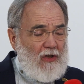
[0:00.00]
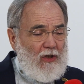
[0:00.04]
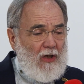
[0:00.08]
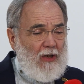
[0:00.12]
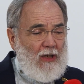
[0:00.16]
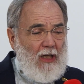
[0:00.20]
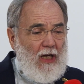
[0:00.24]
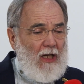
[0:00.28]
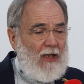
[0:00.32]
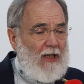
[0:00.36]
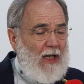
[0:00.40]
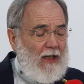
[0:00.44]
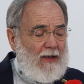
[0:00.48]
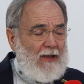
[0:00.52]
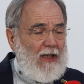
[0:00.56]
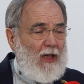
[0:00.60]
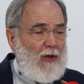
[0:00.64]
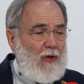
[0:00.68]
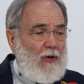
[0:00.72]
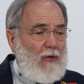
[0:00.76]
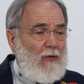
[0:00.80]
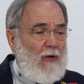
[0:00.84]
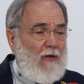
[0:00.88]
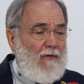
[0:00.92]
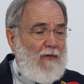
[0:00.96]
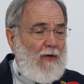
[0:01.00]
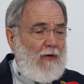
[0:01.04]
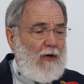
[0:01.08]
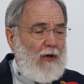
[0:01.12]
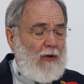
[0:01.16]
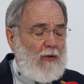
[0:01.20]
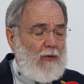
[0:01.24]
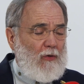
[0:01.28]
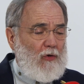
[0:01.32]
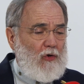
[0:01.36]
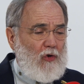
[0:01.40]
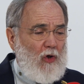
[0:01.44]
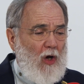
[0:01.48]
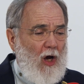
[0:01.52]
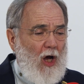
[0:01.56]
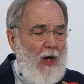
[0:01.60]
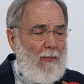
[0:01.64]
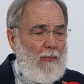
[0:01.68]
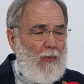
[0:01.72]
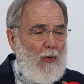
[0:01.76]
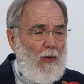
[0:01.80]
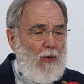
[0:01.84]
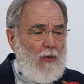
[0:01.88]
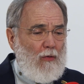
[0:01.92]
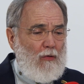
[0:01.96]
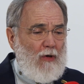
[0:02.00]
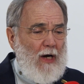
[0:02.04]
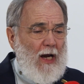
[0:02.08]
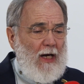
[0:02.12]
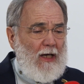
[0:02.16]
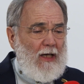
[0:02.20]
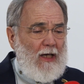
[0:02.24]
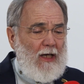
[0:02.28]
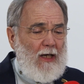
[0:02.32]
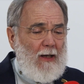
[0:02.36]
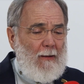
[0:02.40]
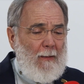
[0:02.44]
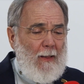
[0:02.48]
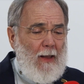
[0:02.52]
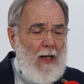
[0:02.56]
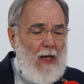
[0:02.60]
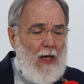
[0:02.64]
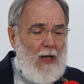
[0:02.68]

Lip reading: So that can do a very good job already.